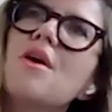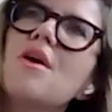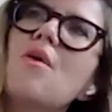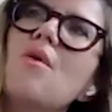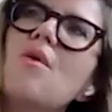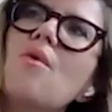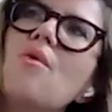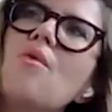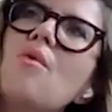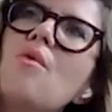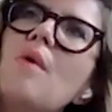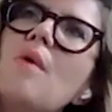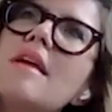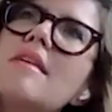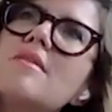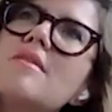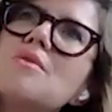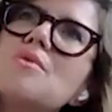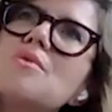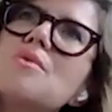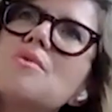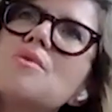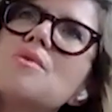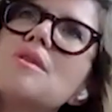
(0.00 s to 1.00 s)
always
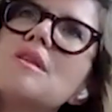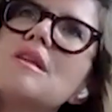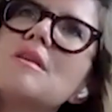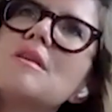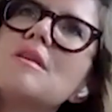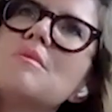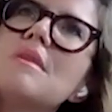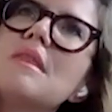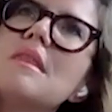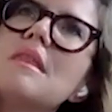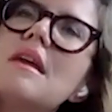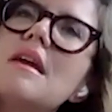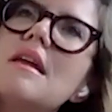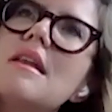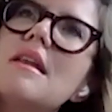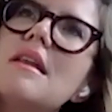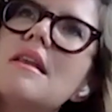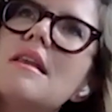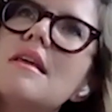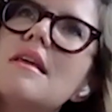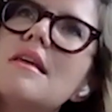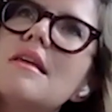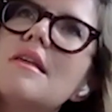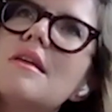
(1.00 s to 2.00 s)
naughty
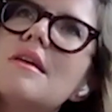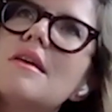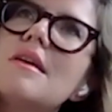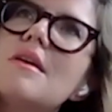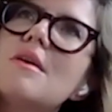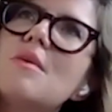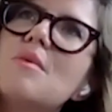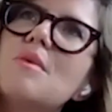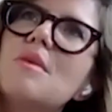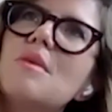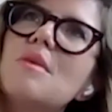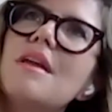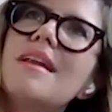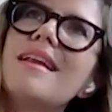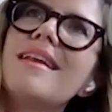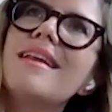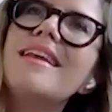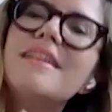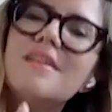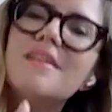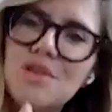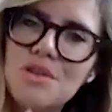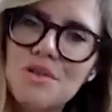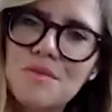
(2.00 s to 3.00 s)
within an
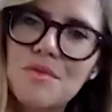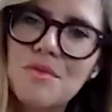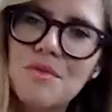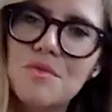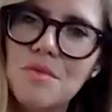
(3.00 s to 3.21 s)
inch of the